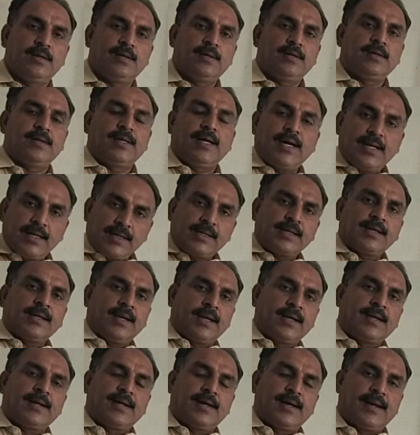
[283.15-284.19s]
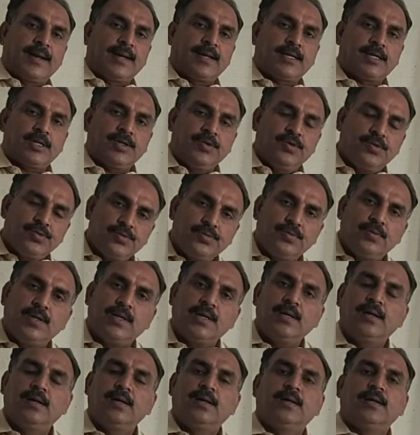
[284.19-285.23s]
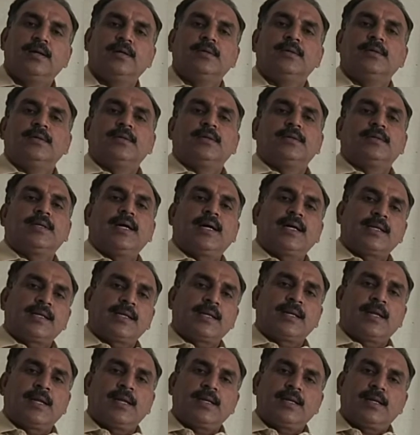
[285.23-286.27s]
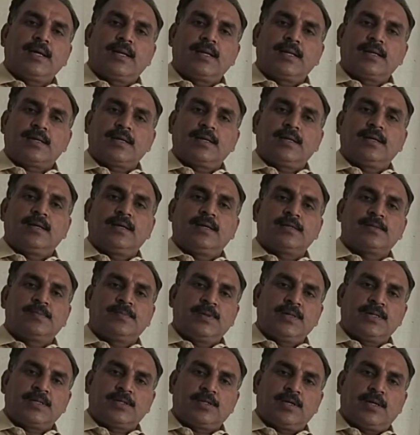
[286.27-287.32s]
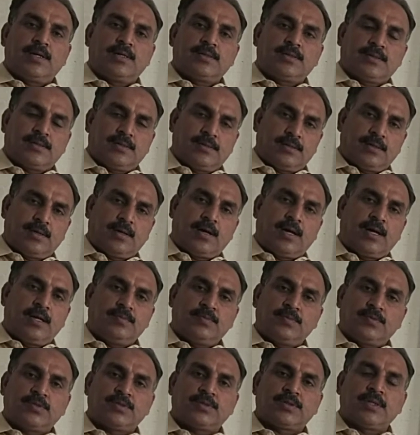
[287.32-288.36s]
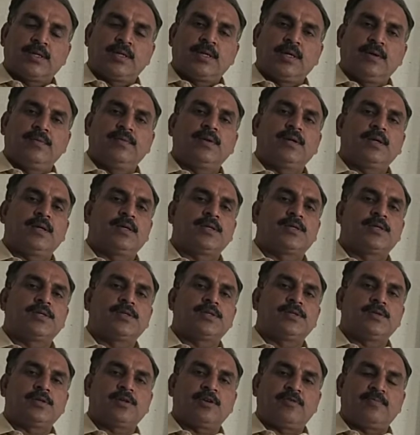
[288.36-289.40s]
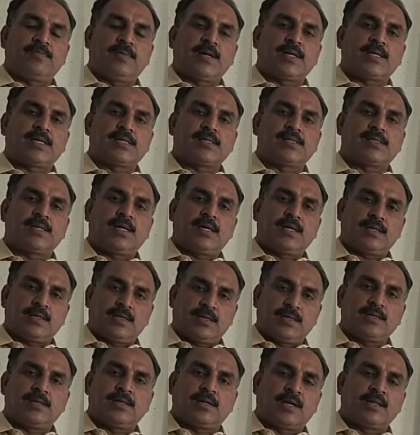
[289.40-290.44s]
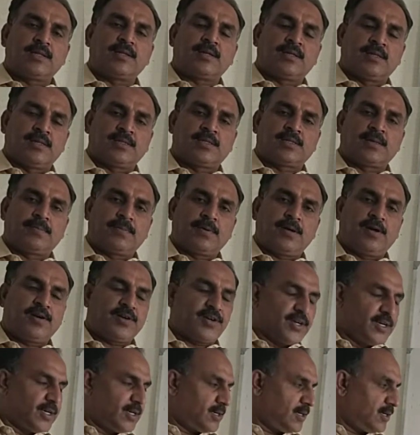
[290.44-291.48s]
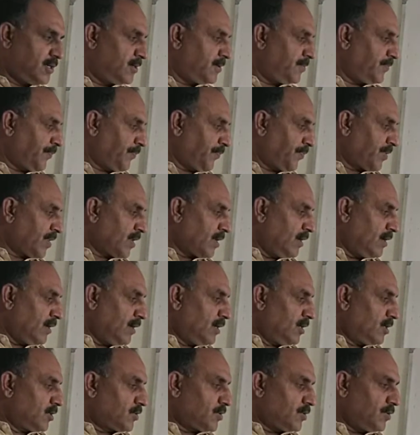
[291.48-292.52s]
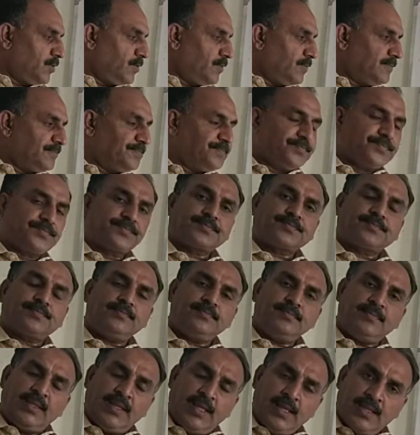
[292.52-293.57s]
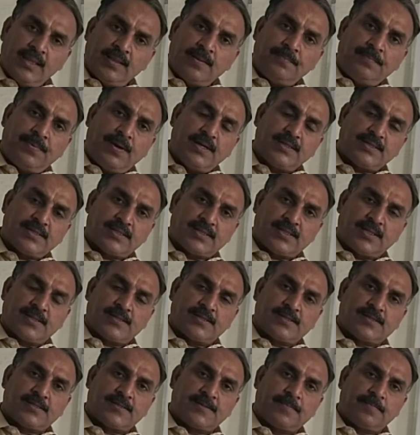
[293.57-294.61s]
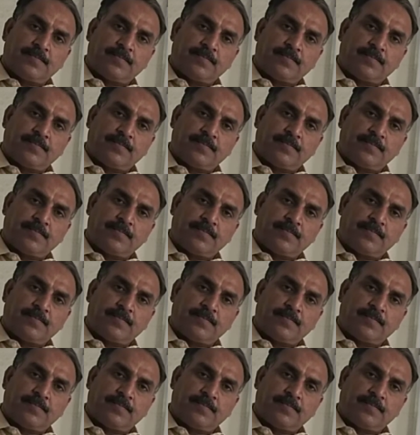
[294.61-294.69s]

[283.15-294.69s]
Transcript: Direct and indirect. Usually, direct and indirect is being taught almost in every institute of Pakistan rather than subcontinent. So, in the past tense,